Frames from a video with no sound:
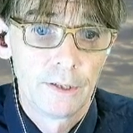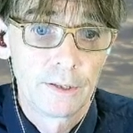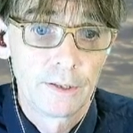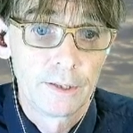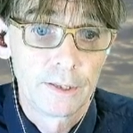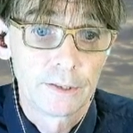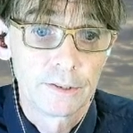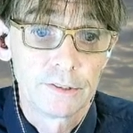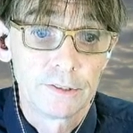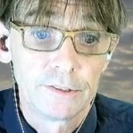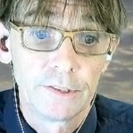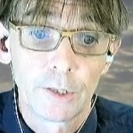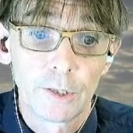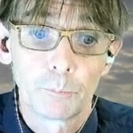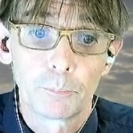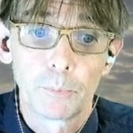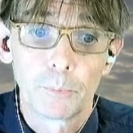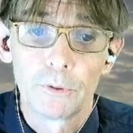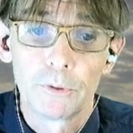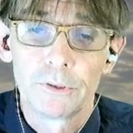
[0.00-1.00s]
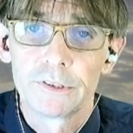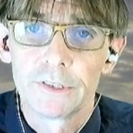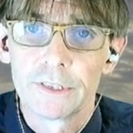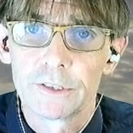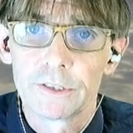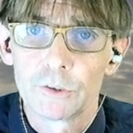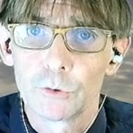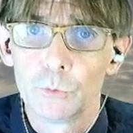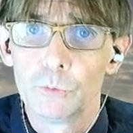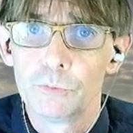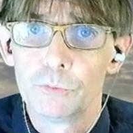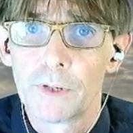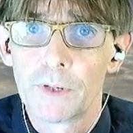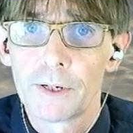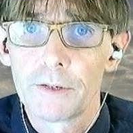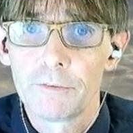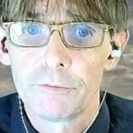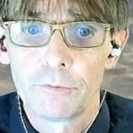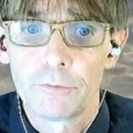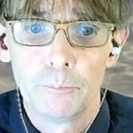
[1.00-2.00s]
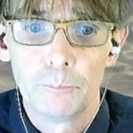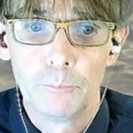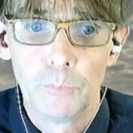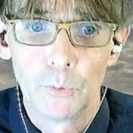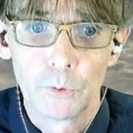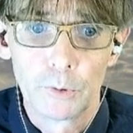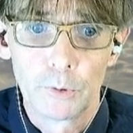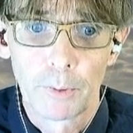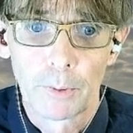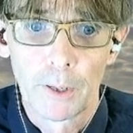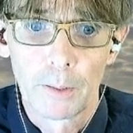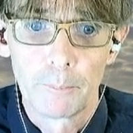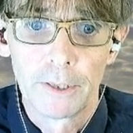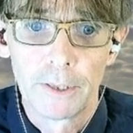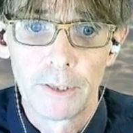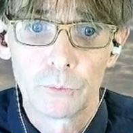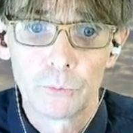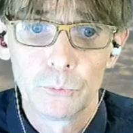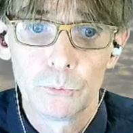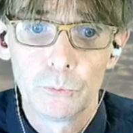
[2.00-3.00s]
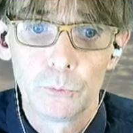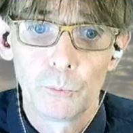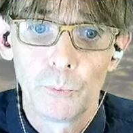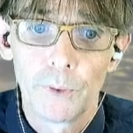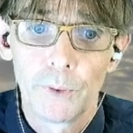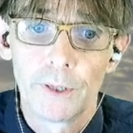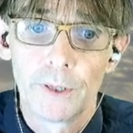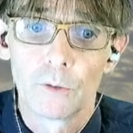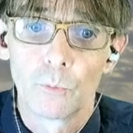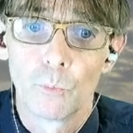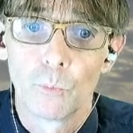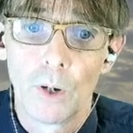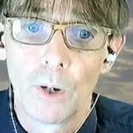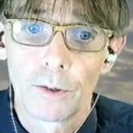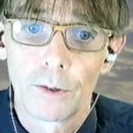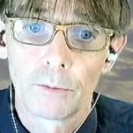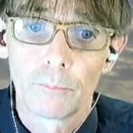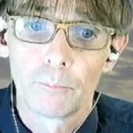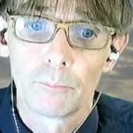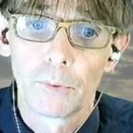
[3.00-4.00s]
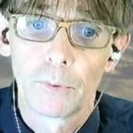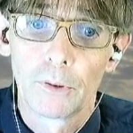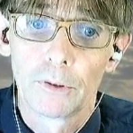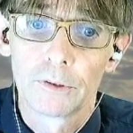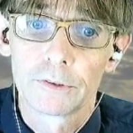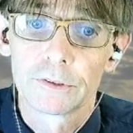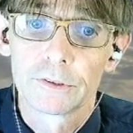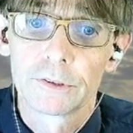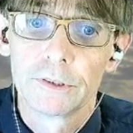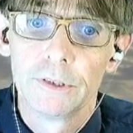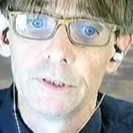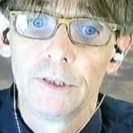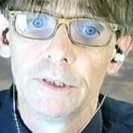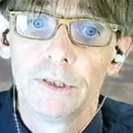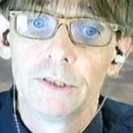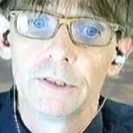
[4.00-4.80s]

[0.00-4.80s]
And that is 0.625 multiplied by 2, we get 1 plus